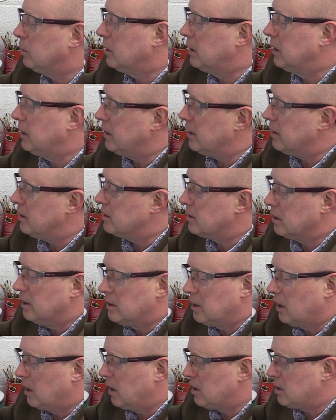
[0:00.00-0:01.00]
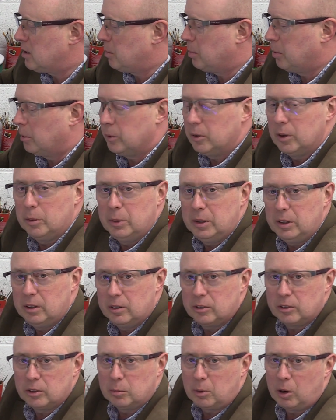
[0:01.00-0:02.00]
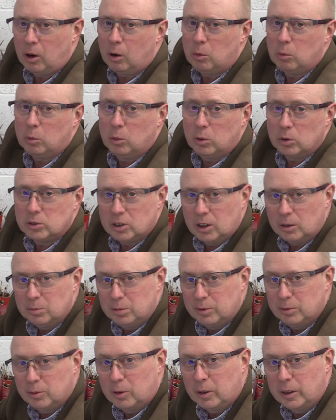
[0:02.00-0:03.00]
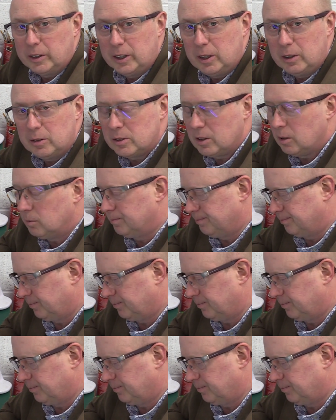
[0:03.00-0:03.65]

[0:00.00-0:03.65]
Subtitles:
with these is I actually put them in some hot water before I use them.